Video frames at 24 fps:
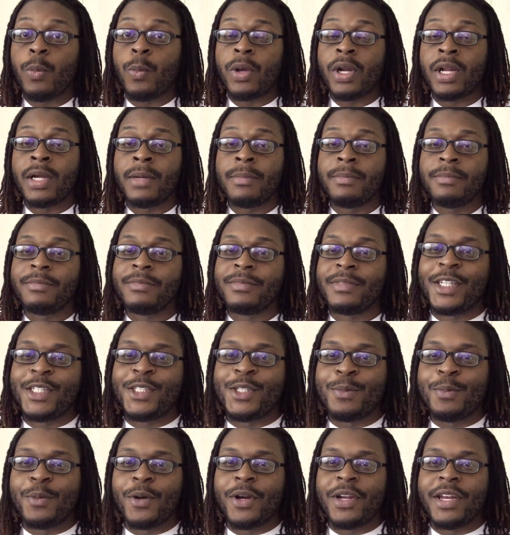What up?
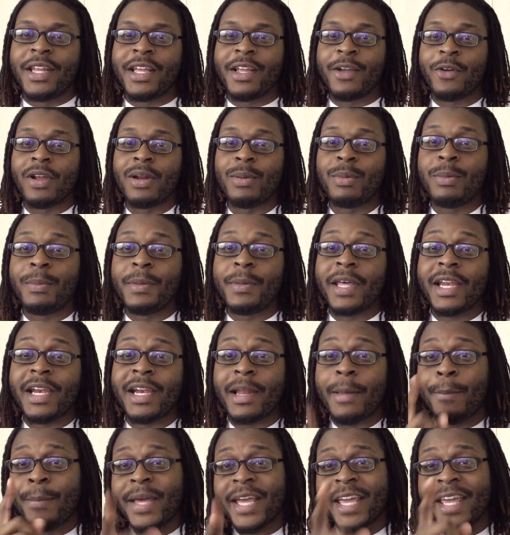It's your boy Nick Incredible, man,
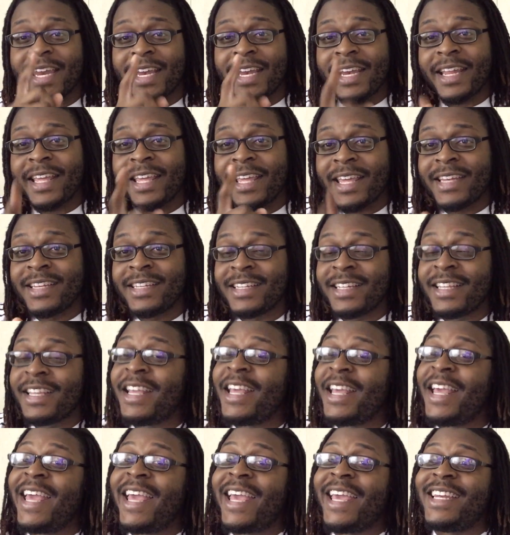and I'm back at it again.
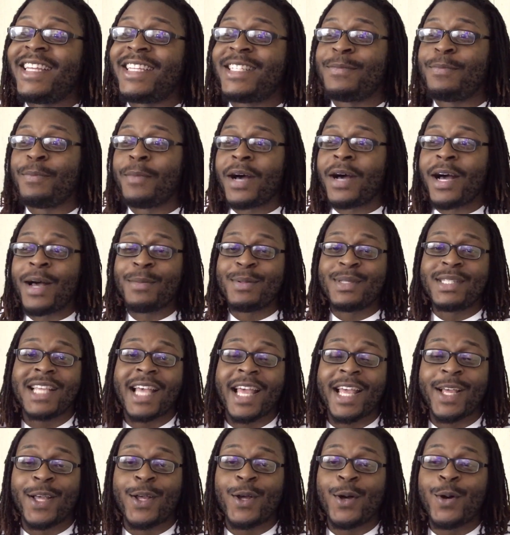And it's Mob
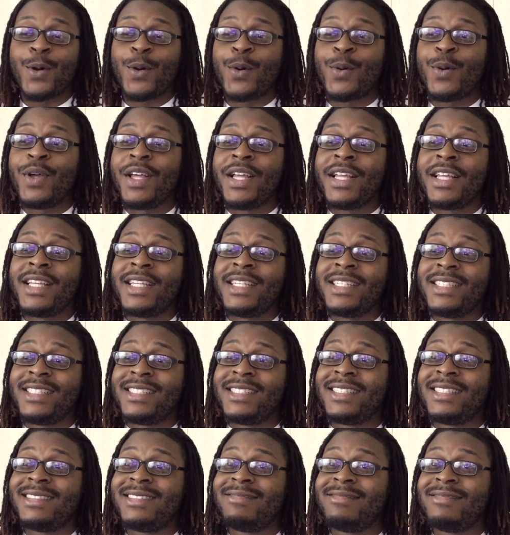Psycho
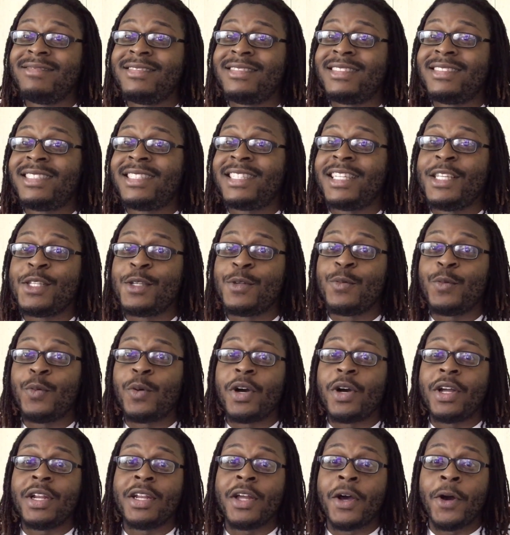Season
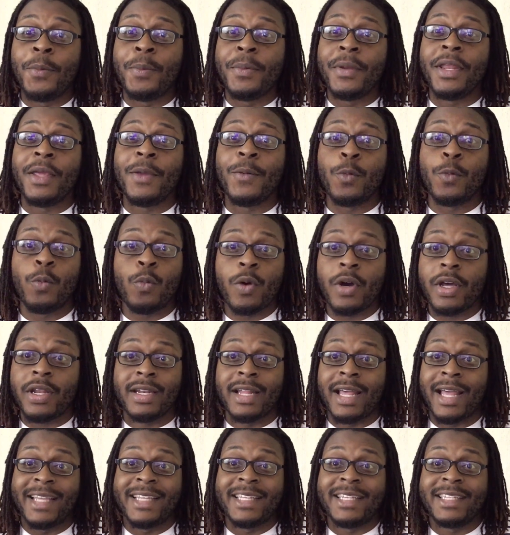1, Opening 1,
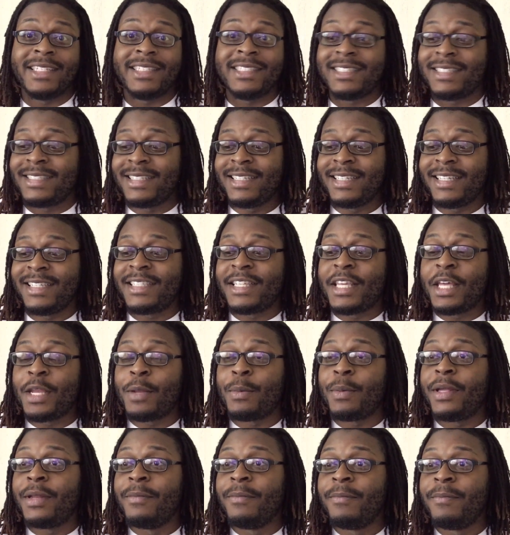I guess. Let's get
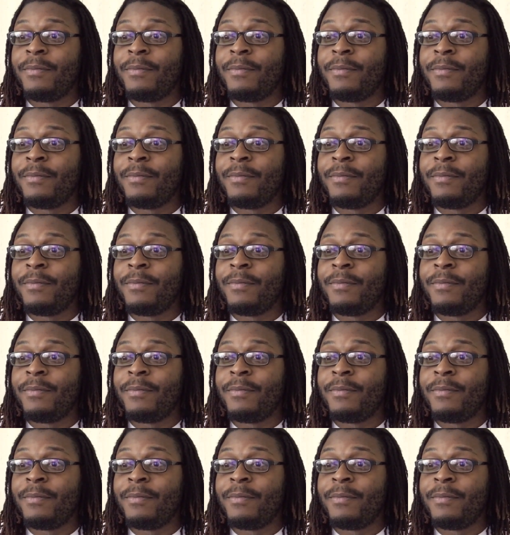it, man.